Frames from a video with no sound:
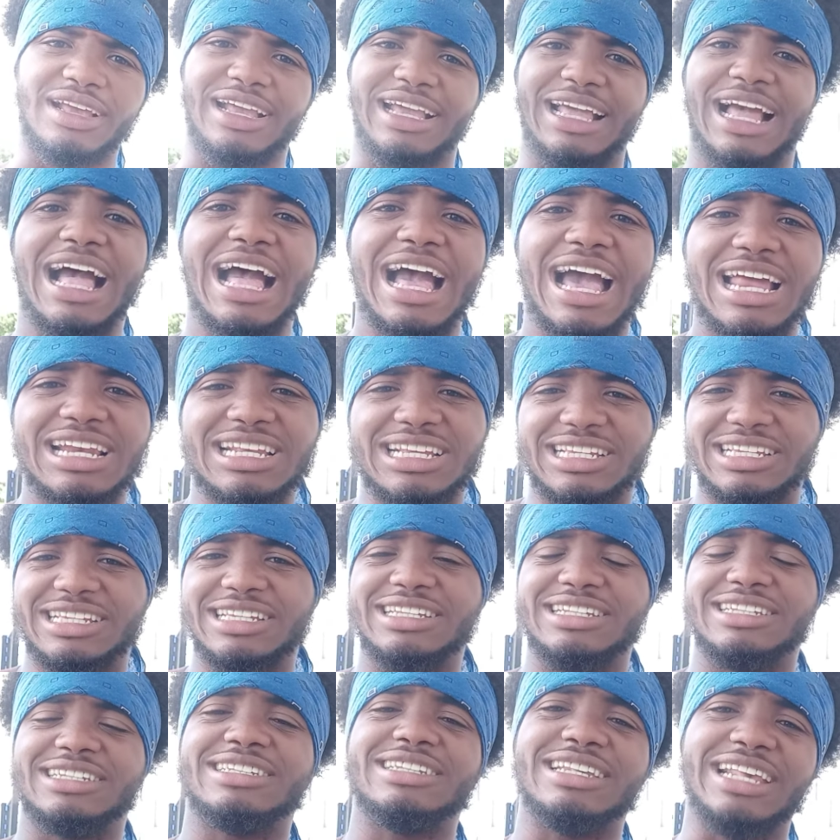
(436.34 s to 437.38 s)
God
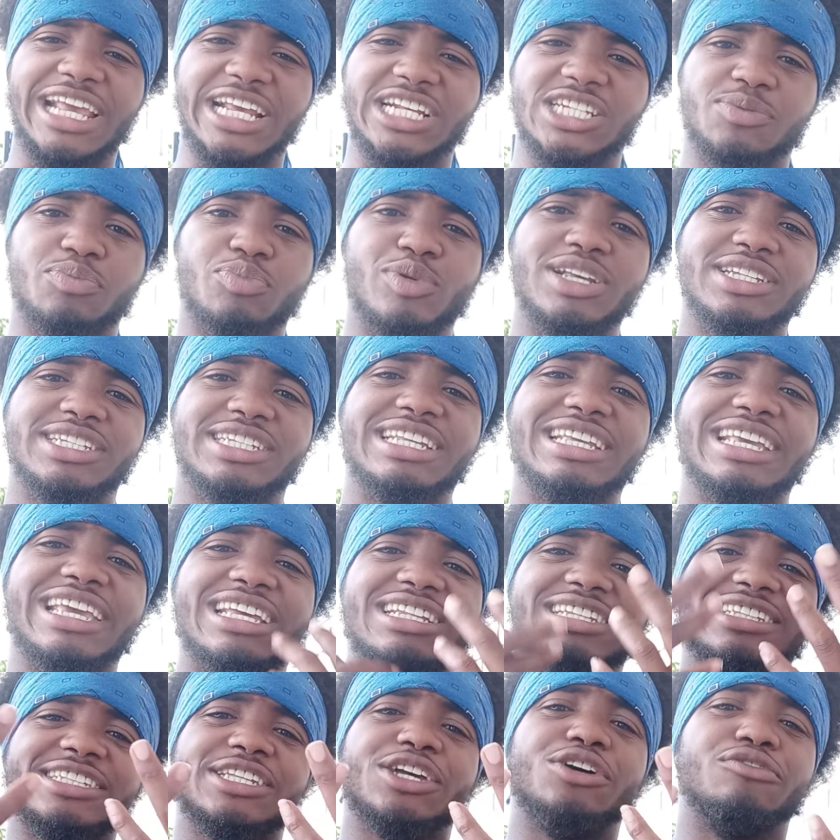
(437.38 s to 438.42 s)
is expressing
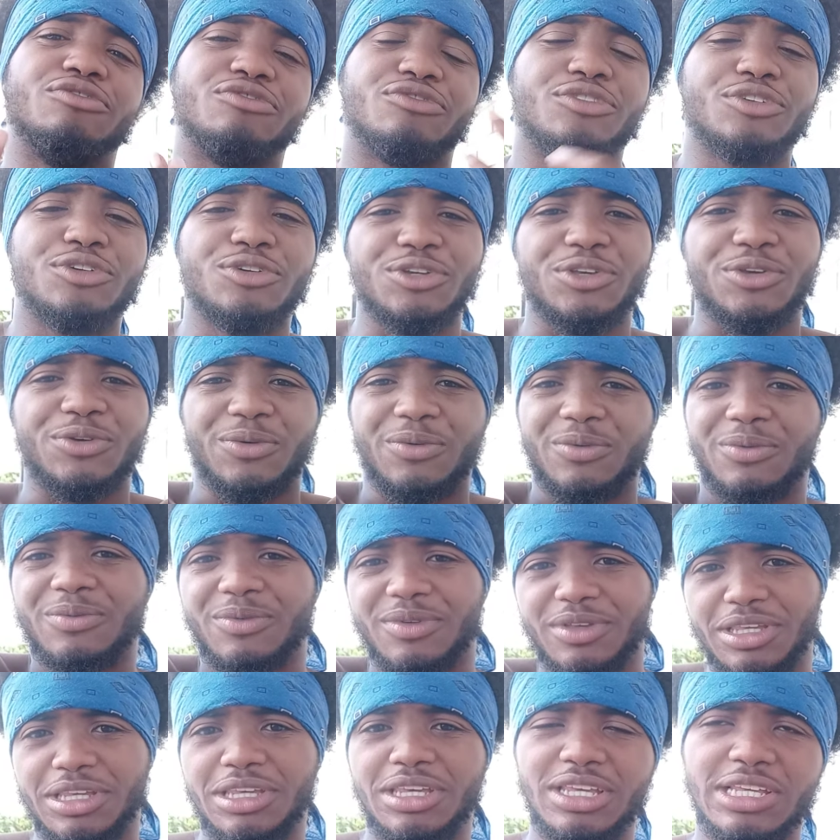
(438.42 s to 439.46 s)
itself through you.
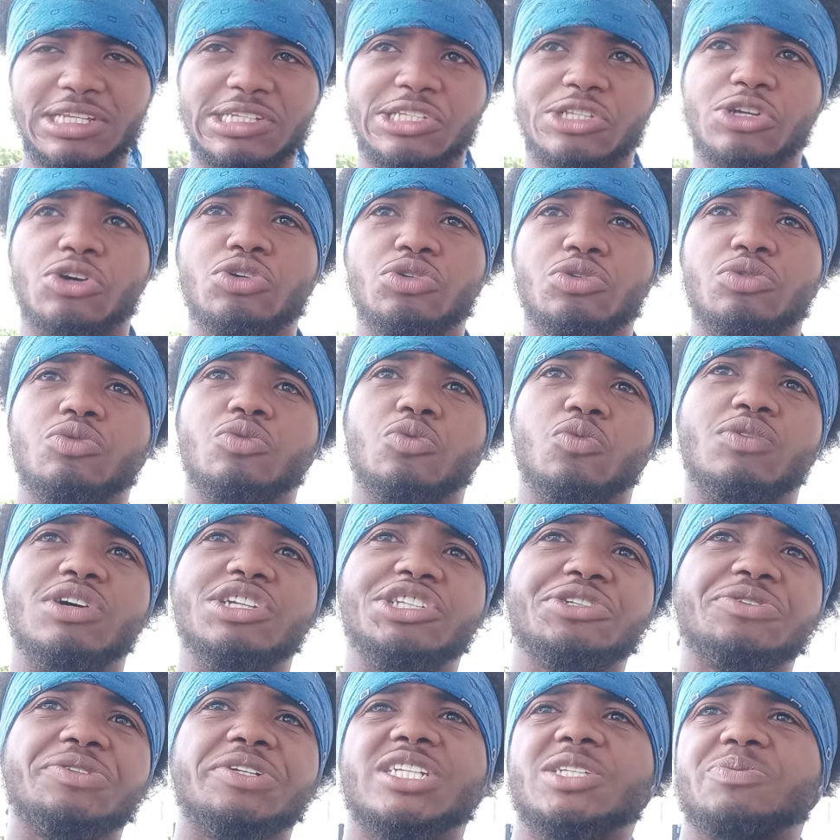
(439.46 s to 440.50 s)
So
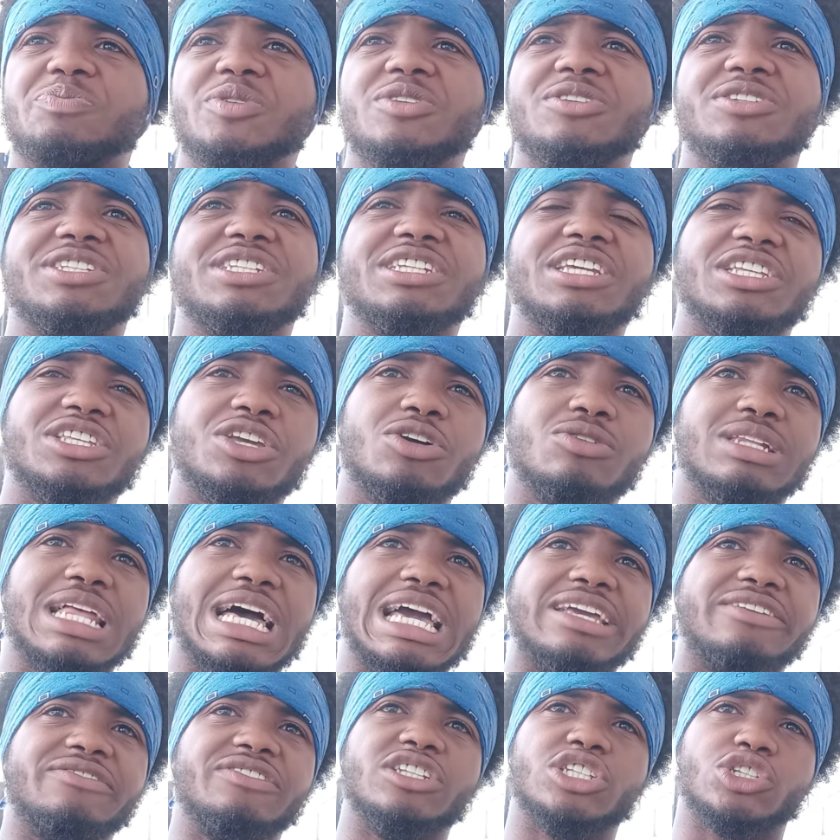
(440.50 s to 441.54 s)
what you're experiencing in your
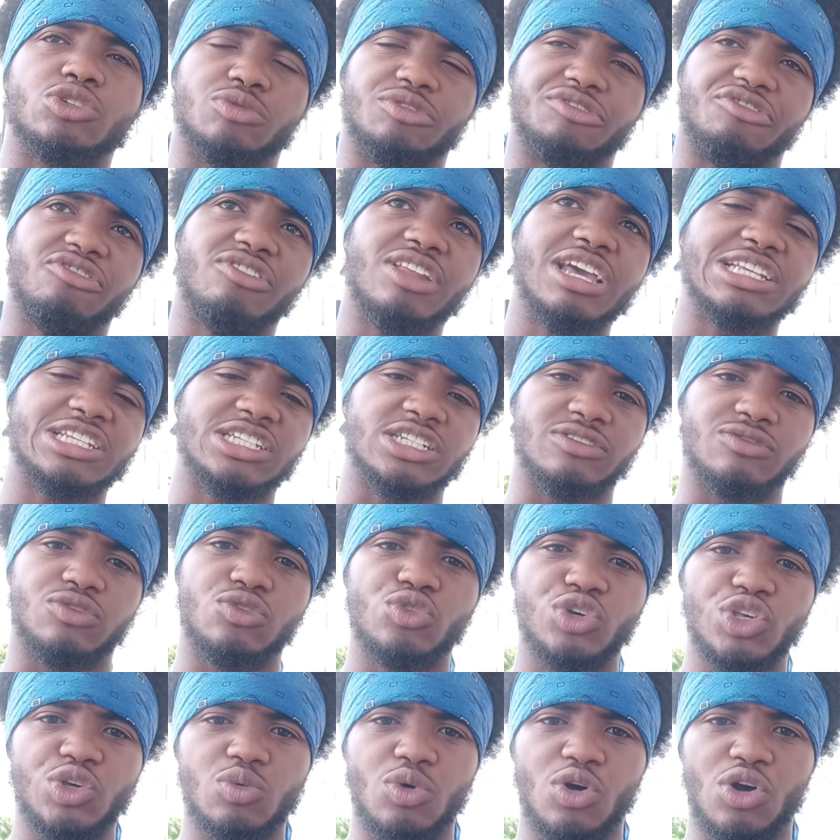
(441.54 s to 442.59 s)
life is a reflection of
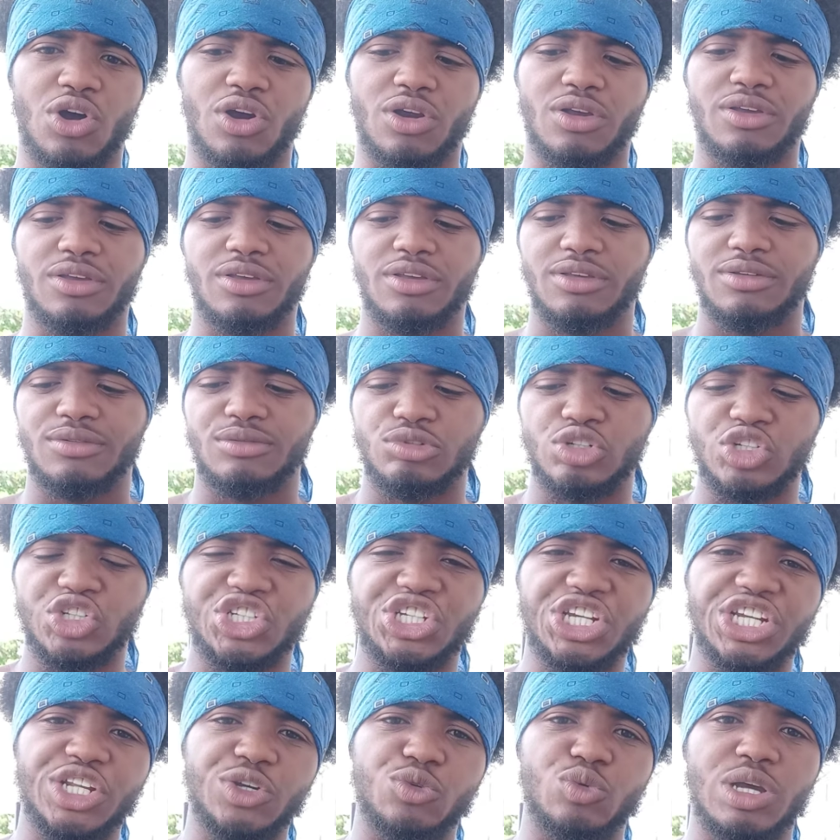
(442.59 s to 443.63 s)
who you are.
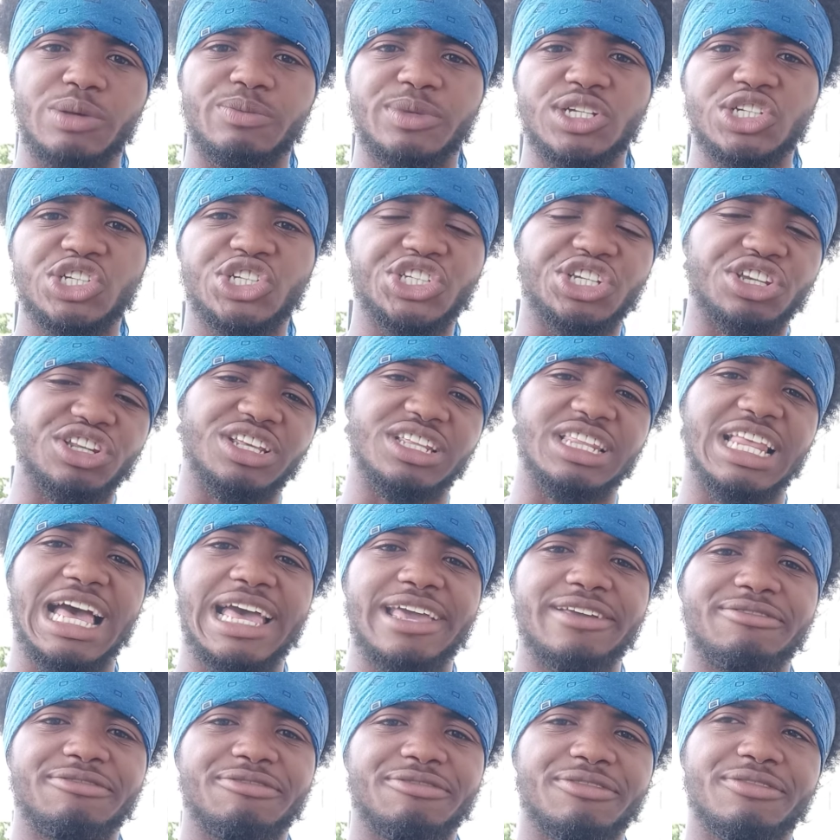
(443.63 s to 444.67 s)
Shitty women, shitty
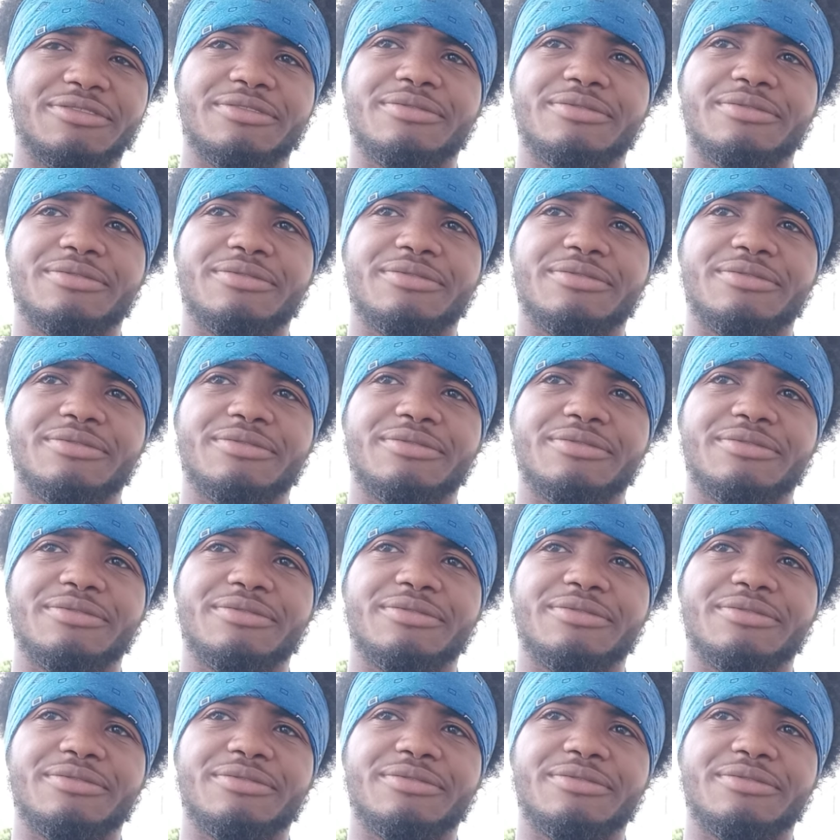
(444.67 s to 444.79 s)
life,